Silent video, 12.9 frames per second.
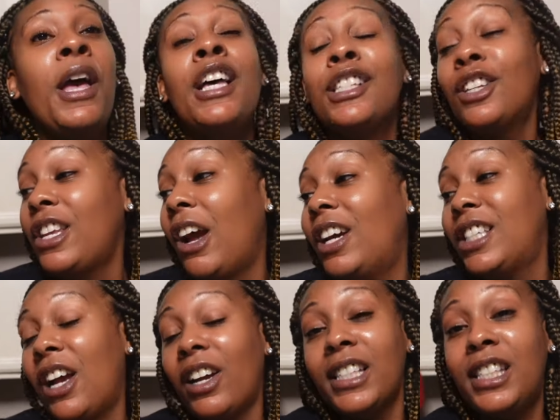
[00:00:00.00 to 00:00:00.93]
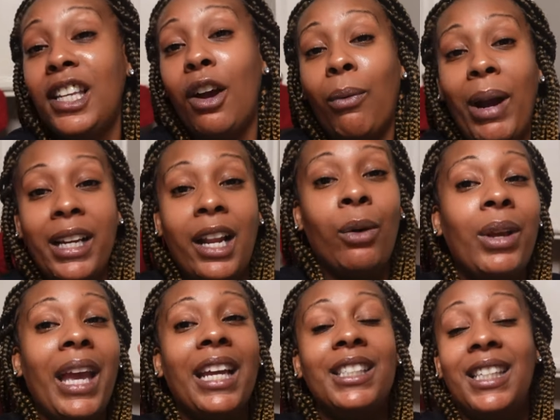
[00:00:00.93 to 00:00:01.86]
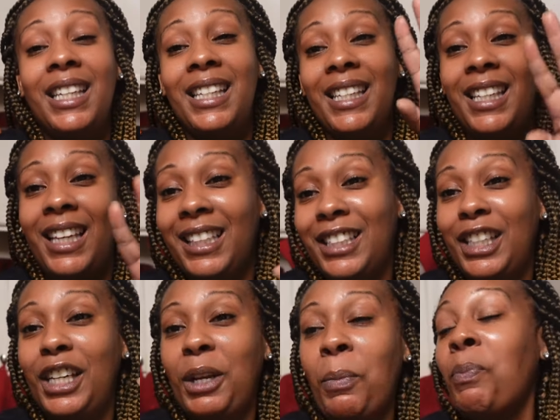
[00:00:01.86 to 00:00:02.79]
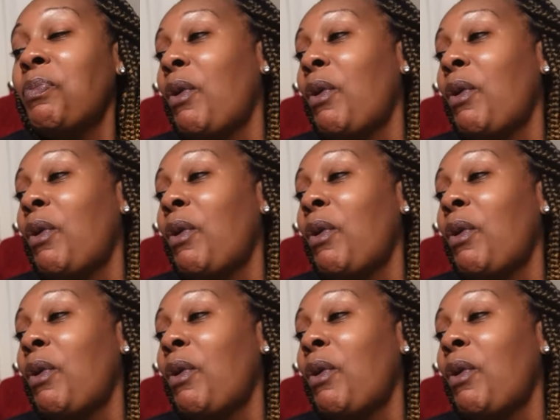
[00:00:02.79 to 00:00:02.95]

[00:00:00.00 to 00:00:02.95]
So y'all, as y'all can tell right now, we actually in the kitchen.